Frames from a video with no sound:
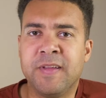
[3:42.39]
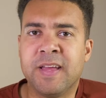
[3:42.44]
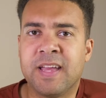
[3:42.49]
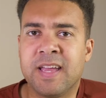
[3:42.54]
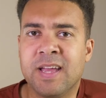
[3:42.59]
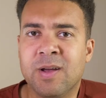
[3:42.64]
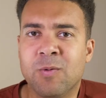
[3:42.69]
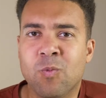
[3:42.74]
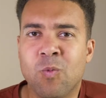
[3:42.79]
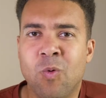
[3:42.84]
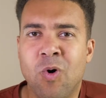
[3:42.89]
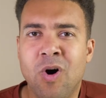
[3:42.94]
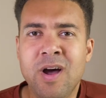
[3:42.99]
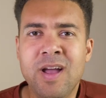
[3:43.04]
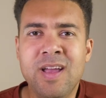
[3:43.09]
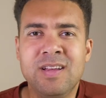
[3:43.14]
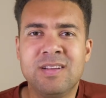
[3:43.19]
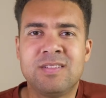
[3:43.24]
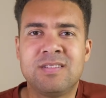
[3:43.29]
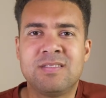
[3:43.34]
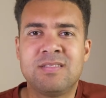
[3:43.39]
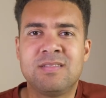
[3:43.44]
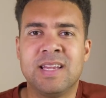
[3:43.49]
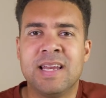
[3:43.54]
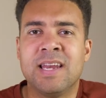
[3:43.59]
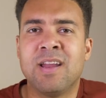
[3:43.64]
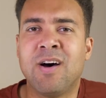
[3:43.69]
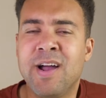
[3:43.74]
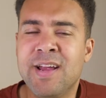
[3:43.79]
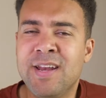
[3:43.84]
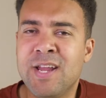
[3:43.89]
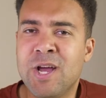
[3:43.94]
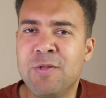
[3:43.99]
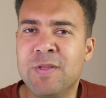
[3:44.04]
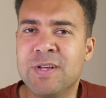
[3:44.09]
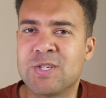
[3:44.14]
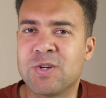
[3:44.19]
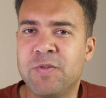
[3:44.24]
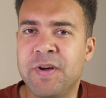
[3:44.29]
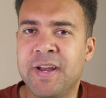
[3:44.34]
thinking, why didn't I know
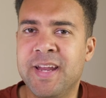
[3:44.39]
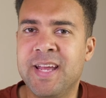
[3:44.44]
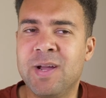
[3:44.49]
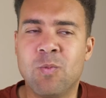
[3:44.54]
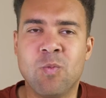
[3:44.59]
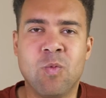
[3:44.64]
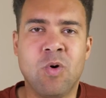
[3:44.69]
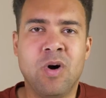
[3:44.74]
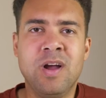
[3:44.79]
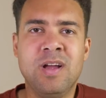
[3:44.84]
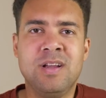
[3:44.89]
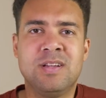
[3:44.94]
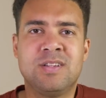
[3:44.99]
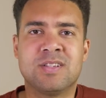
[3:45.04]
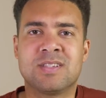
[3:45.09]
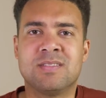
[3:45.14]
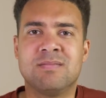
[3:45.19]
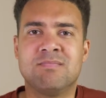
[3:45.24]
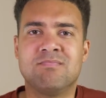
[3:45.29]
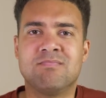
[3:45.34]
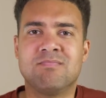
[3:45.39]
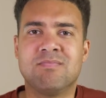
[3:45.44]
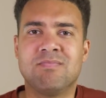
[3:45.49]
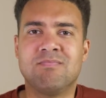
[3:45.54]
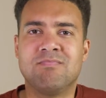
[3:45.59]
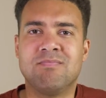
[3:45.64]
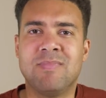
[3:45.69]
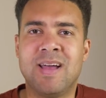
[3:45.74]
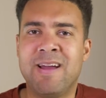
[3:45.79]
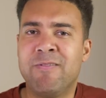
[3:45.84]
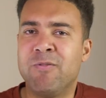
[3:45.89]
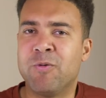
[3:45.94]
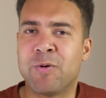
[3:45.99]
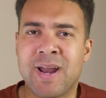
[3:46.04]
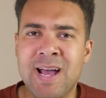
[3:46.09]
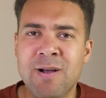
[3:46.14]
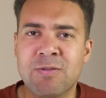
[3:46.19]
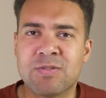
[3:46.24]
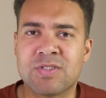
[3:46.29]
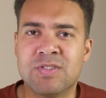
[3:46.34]
this already and why doesn't everyone
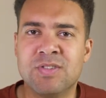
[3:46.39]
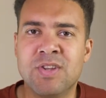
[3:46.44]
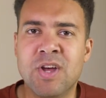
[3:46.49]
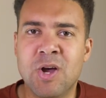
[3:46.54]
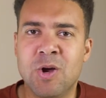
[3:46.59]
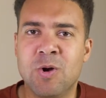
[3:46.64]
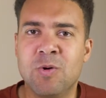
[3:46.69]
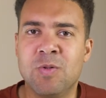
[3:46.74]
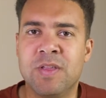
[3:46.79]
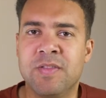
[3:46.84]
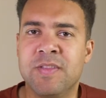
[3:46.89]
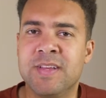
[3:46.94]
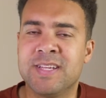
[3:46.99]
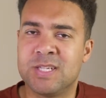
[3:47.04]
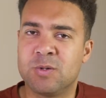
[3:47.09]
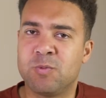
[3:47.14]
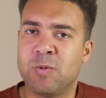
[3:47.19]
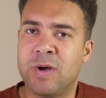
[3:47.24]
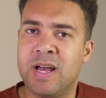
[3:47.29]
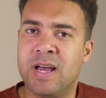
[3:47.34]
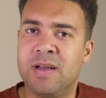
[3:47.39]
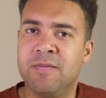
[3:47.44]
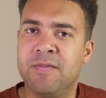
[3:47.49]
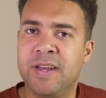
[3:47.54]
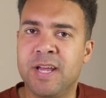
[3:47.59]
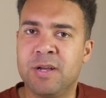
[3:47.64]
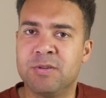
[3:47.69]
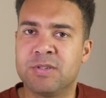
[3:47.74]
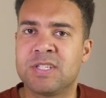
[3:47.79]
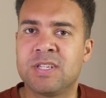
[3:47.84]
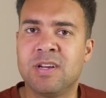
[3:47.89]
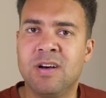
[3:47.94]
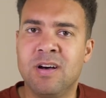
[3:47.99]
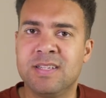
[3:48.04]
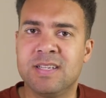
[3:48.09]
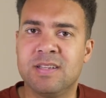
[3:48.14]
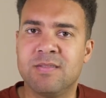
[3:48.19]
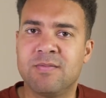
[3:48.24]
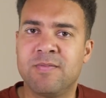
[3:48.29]
else know that this is where video started,